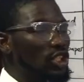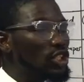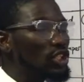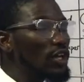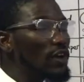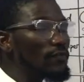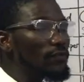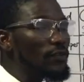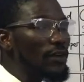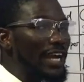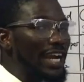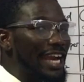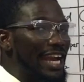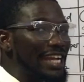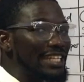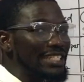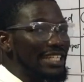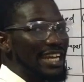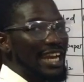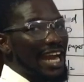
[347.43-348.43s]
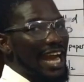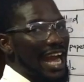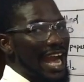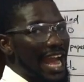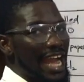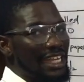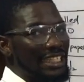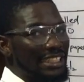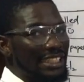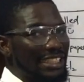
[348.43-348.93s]
don't forget
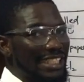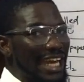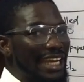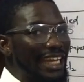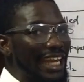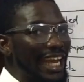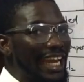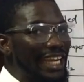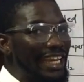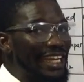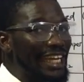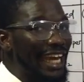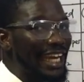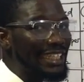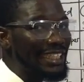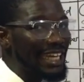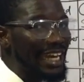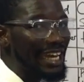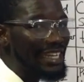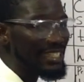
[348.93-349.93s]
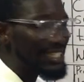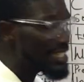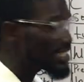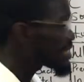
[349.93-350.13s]
I said earlier that